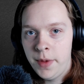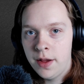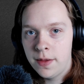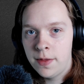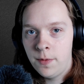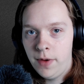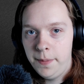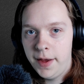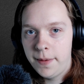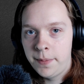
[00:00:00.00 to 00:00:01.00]
because it's a web
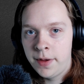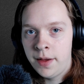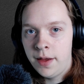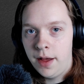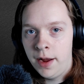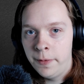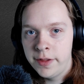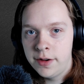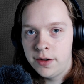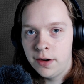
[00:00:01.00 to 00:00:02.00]
app. I
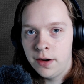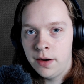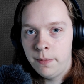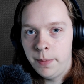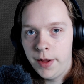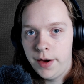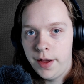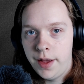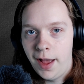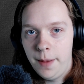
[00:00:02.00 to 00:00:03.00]
wasn't sure, but
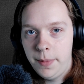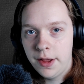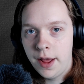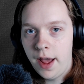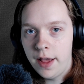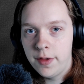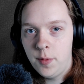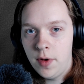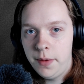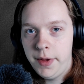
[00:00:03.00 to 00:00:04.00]
Epic has
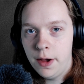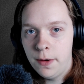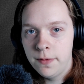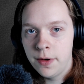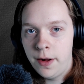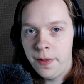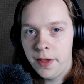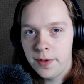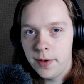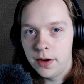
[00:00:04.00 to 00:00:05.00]
won me over on
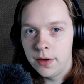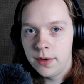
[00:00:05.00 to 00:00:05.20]
this one.